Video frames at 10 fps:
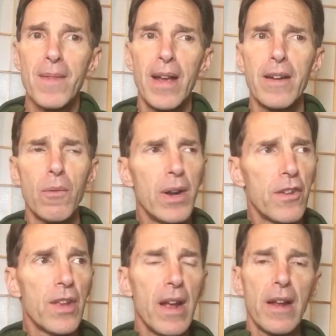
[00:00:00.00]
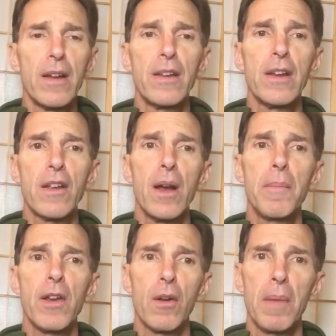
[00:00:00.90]
What did he say? I didn't come
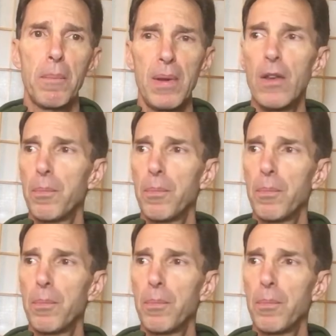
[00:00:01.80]
here to make peace,